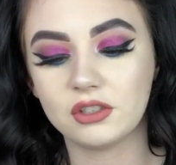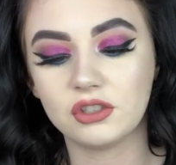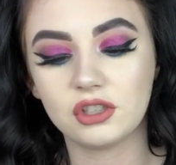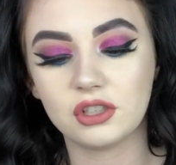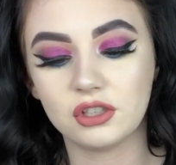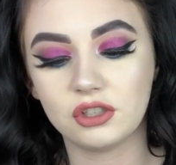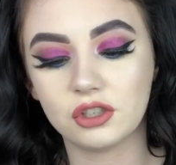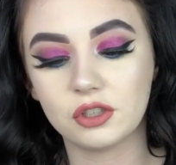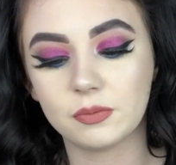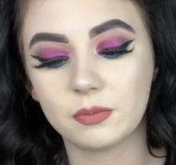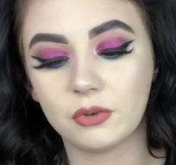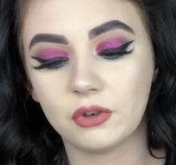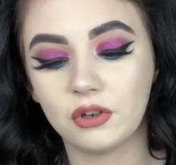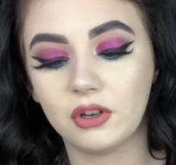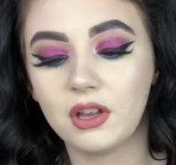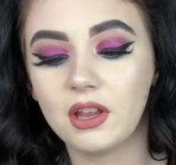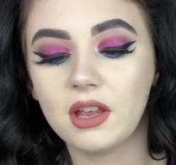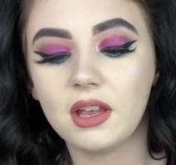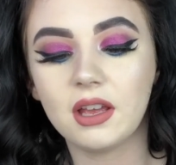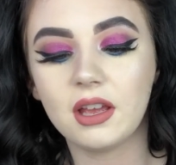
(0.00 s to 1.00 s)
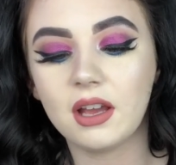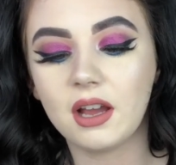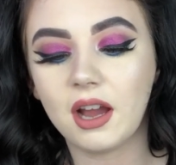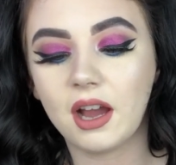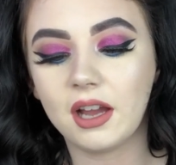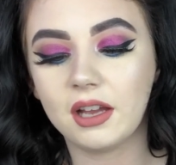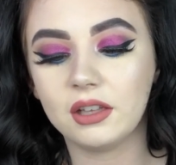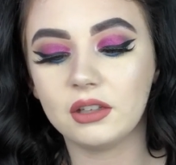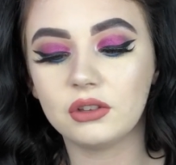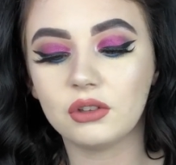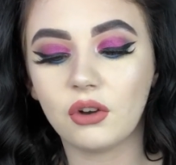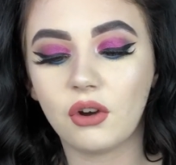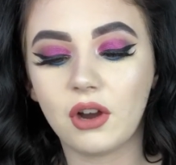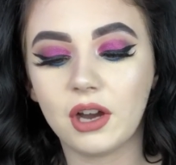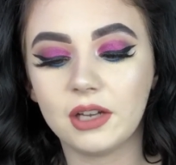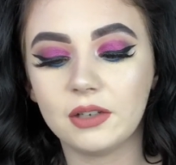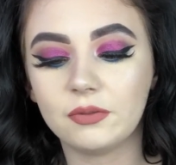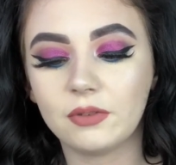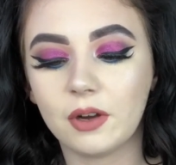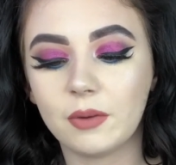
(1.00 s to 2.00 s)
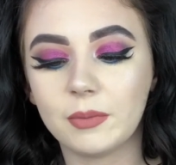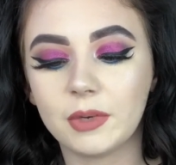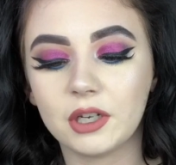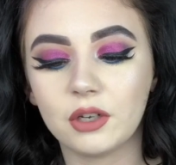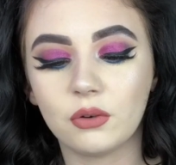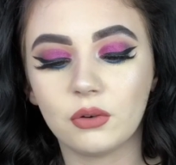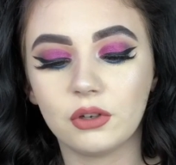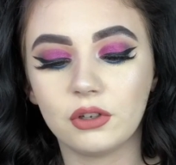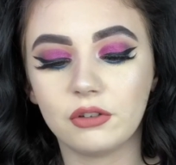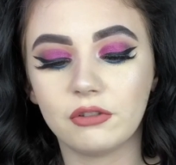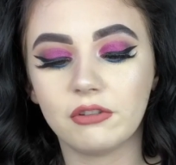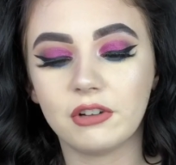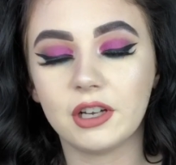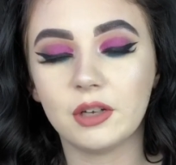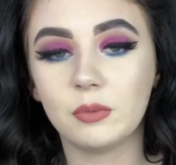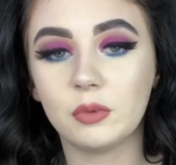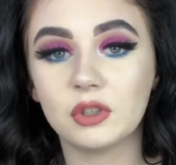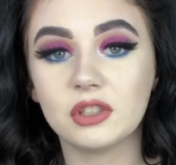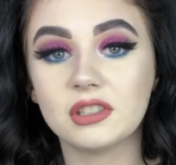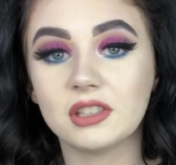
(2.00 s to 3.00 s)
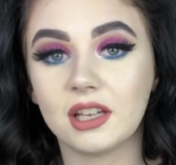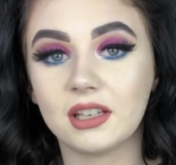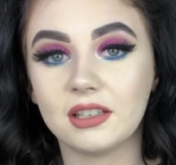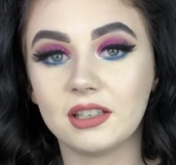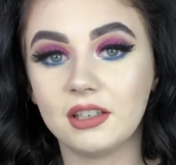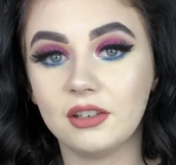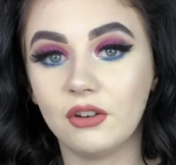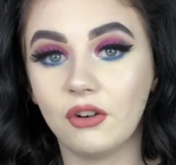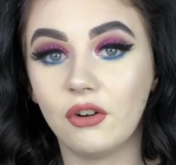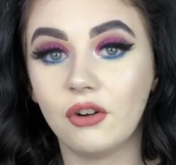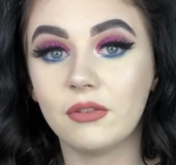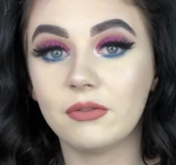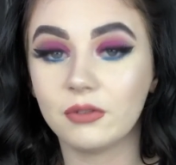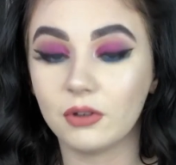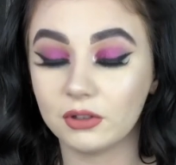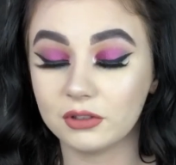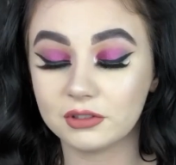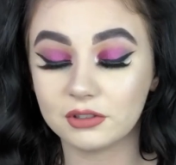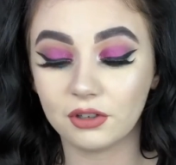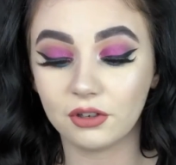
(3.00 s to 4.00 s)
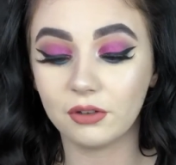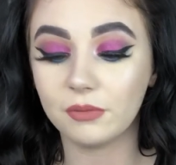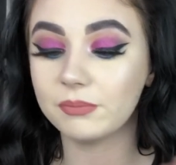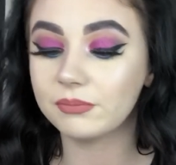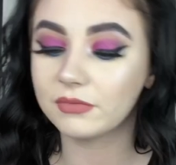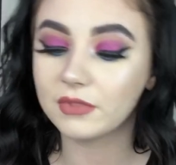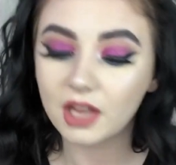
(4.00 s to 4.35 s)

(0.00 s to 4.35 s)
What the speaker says: She just put, I had thought I'd found my holy grail, but sadly not, full stop.